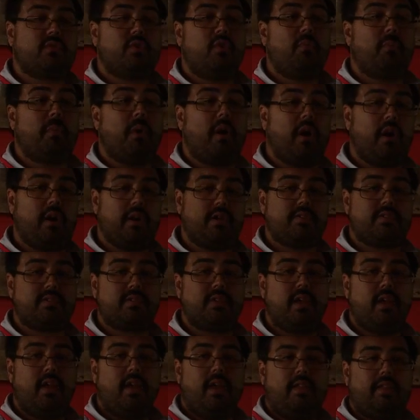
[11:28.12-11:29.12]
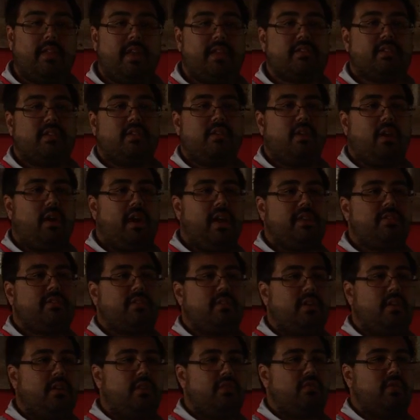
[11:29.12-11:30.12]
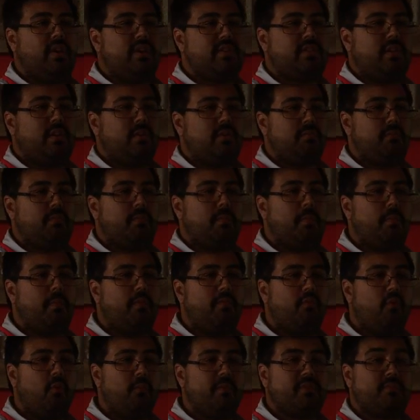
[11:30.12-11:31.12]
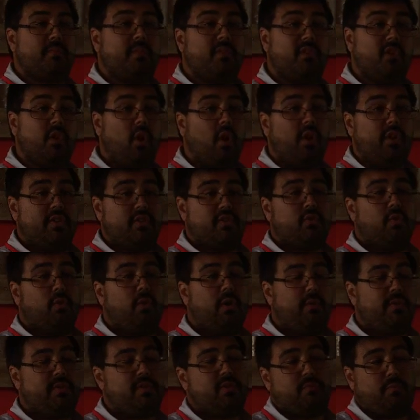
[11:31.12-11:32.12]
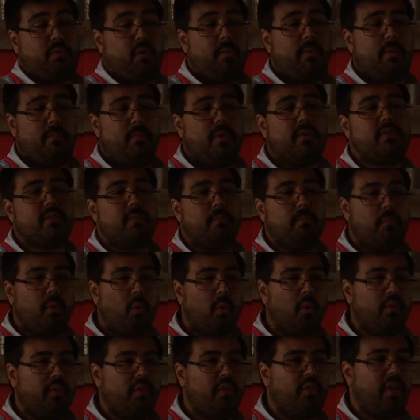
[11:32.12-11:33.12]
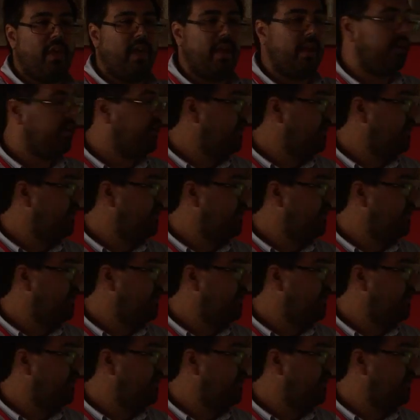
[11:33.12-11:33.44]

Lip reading: two parts, that's a nice, interesting performance per dollar story, which is probably the most important thing.